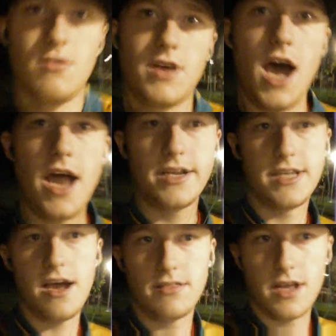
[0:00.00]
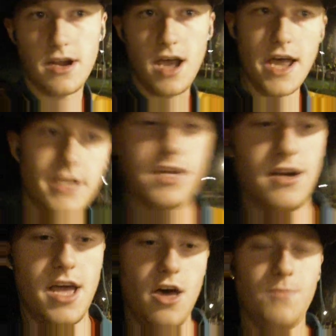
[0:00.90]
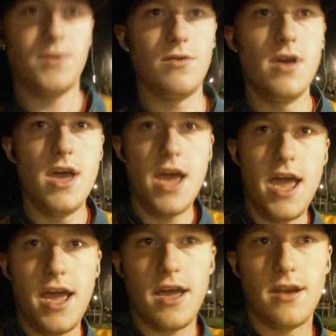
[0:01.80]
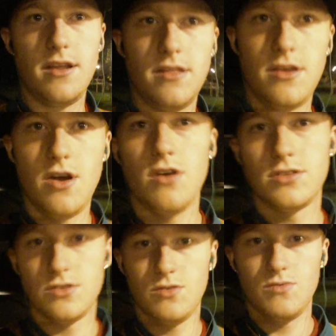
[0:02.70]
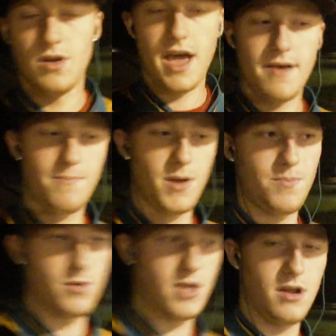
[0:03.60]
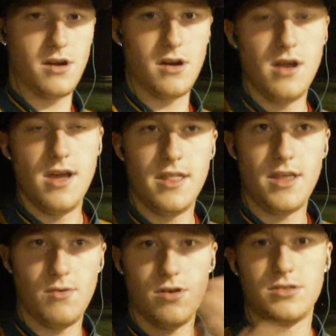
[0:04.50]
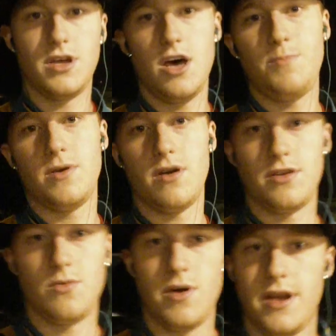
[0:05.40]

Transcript: you know, God is out there. God is here to help you. And you also will have people here that will also help you on your